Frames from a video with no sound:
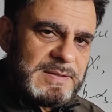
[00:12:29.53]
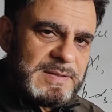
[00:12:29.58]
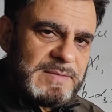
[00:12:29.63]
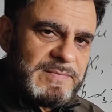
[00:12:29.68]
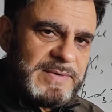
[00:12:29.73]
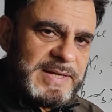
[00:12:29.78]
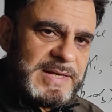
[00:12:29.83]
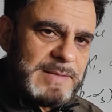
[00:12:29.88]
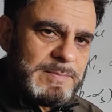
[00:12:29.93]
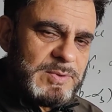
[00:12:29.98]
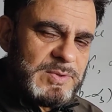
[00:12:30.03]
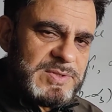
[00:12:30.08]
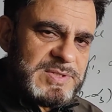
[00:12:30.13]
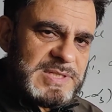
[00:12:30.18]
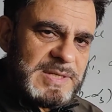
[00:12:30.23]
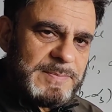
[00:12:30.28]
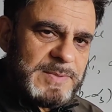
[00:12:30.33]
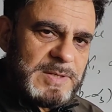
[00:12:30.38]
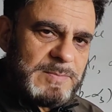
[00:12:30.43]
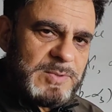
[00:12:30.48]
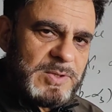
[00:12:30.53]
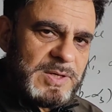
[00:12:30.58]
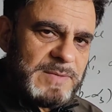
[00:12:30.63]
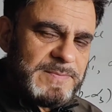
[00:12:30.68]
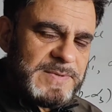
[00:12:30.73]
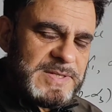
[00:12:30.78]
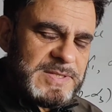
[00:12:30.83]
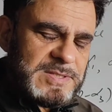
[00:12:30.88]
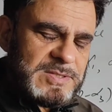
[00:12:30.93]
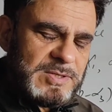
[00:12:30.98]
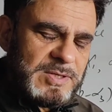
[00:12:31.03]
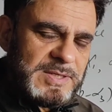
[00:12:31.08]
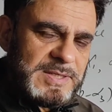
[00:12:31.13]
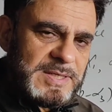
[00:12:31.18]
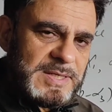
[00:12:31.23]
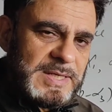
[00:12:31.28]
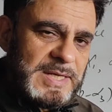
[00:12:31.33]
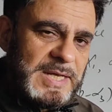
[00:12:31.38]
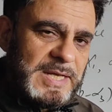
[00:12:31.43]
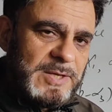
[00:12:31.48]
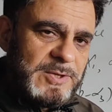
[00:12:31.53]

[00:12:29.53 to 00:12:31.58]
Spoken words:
variable or separable of first order,